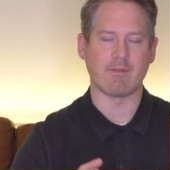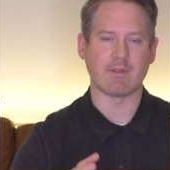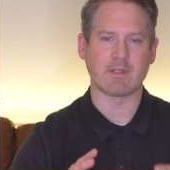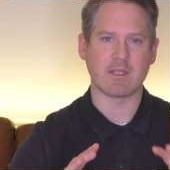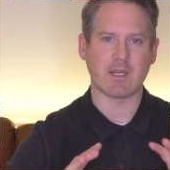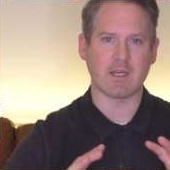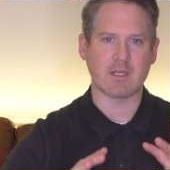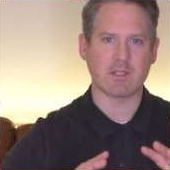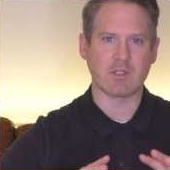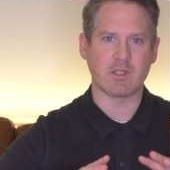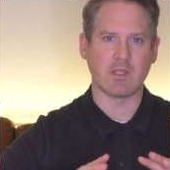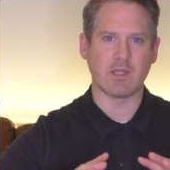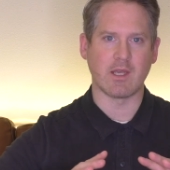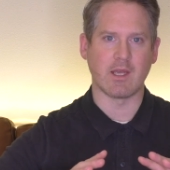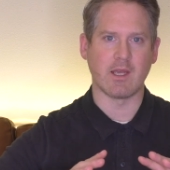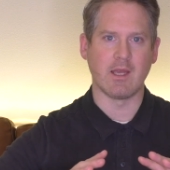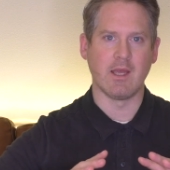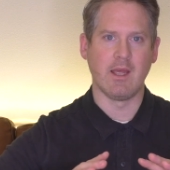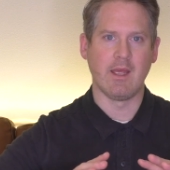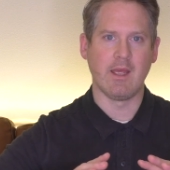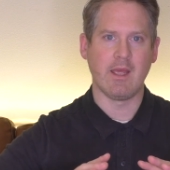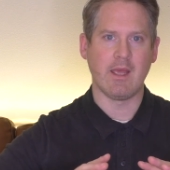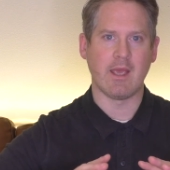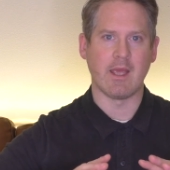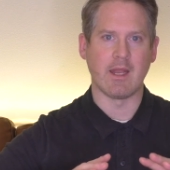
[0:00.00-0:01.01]
It's actually
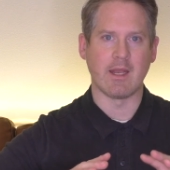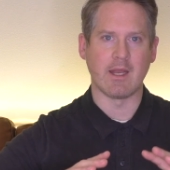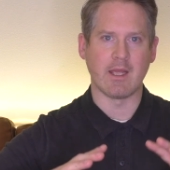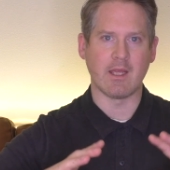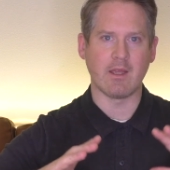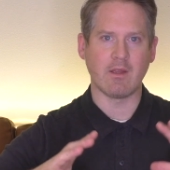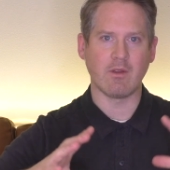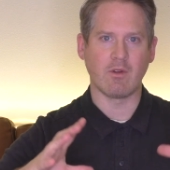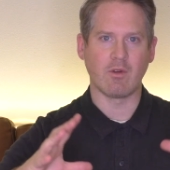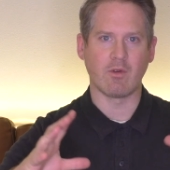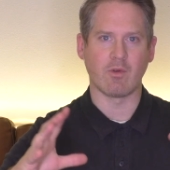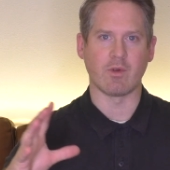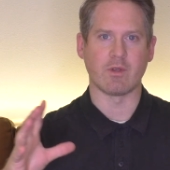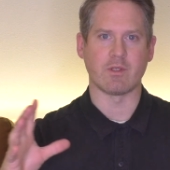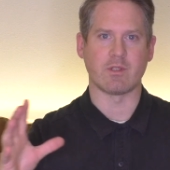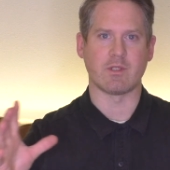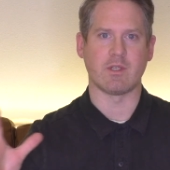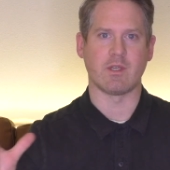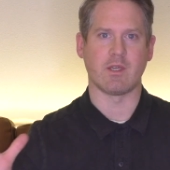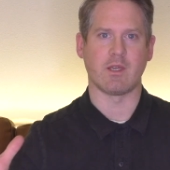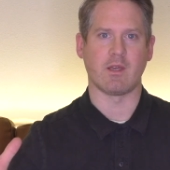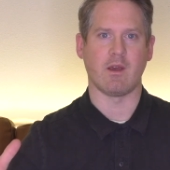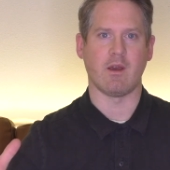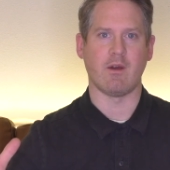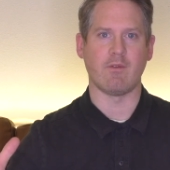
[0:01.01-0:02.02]
an
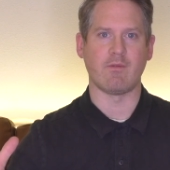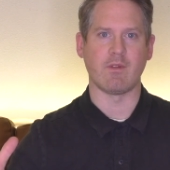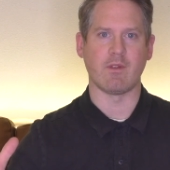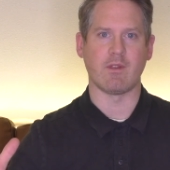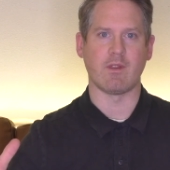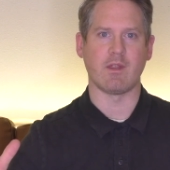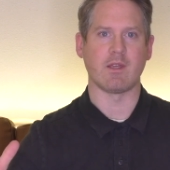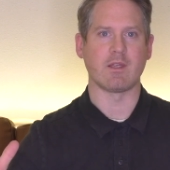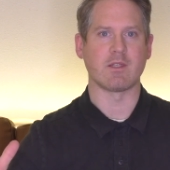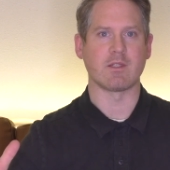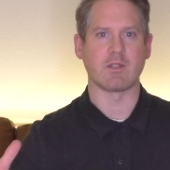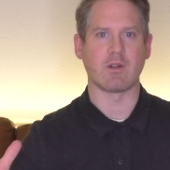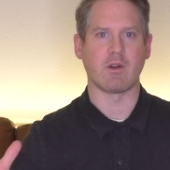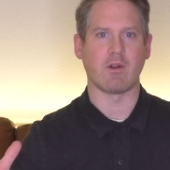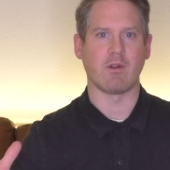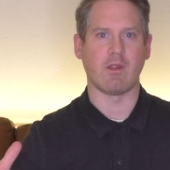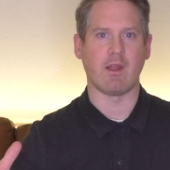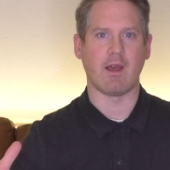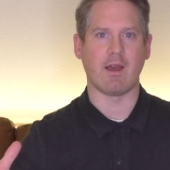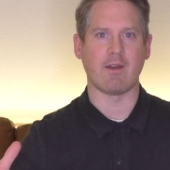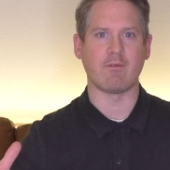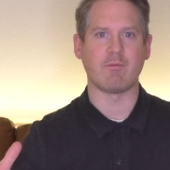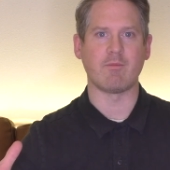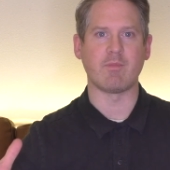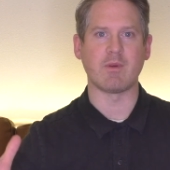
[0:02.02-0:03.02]
increasing of the things in our
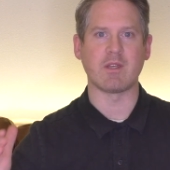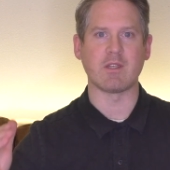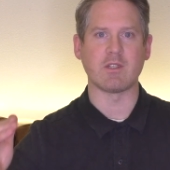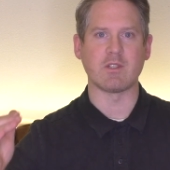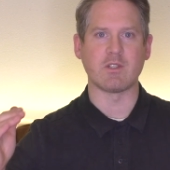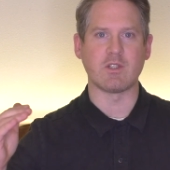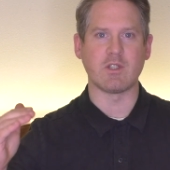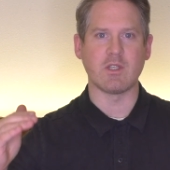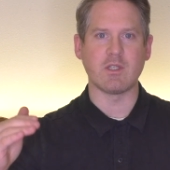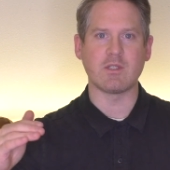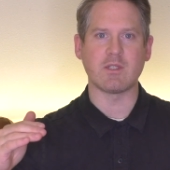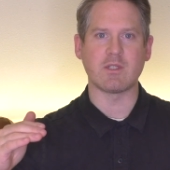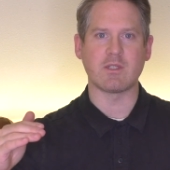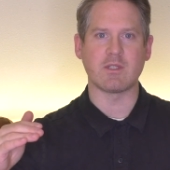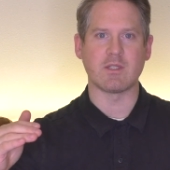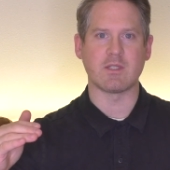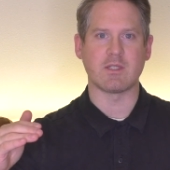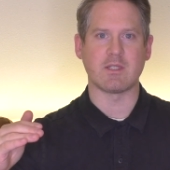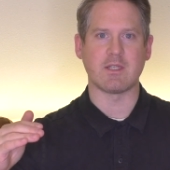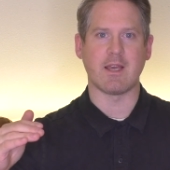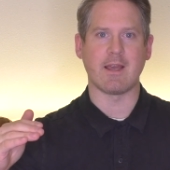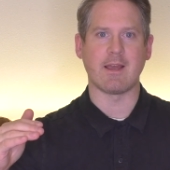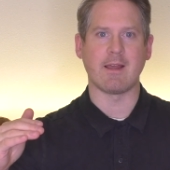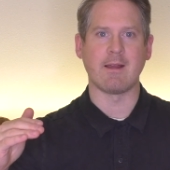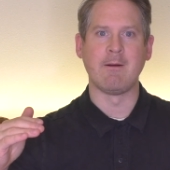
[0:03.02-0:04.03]
life because Jesus is
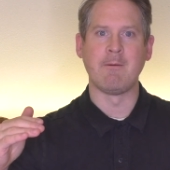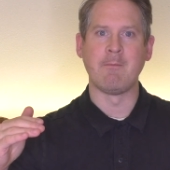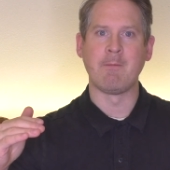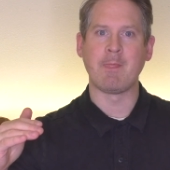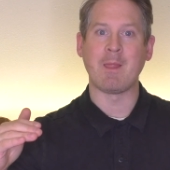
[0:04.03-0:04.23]
saying,